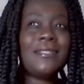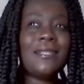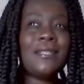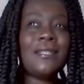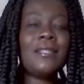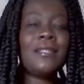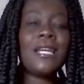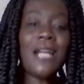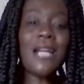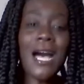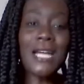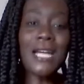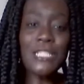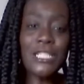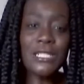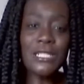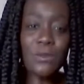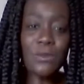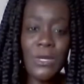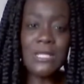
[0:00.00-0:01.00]
The
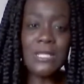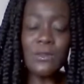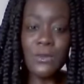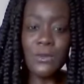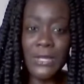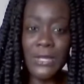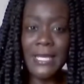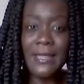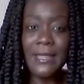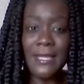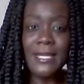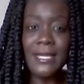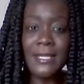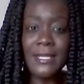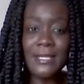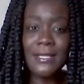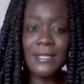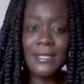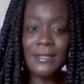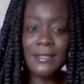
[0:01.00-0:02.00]
conscious ones will get
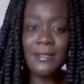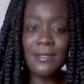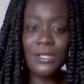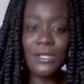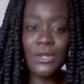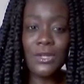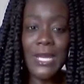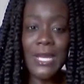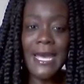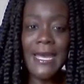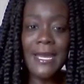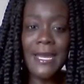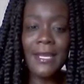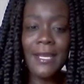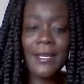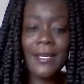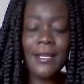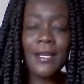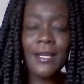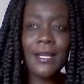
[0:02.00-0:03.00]
this, okay?